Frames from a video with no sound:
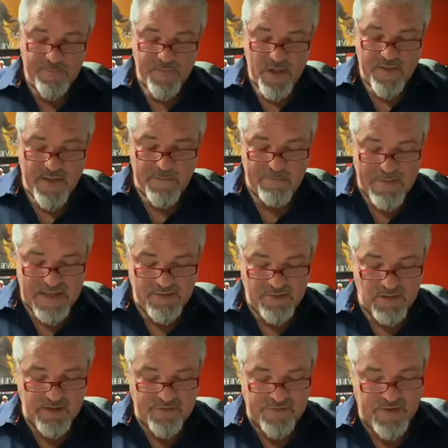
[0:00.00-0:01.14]
the mental
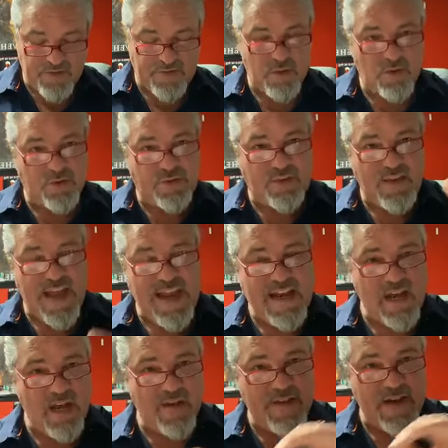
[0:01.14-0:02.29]
and physical state
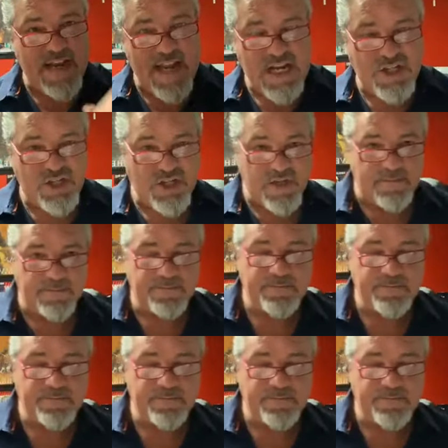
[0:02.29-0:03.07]
of a nation.